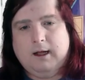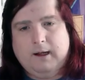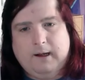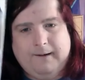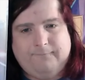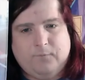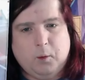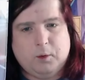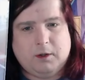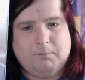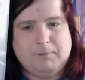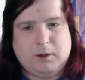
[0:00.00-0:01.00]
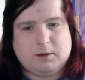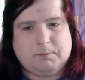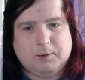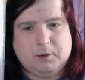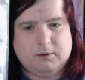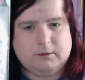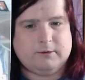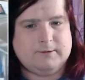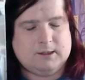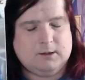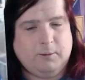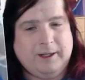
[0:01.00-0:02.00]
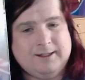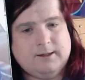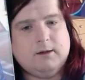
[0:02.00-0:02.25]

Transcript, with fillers: And Forza Motorsport, the original one,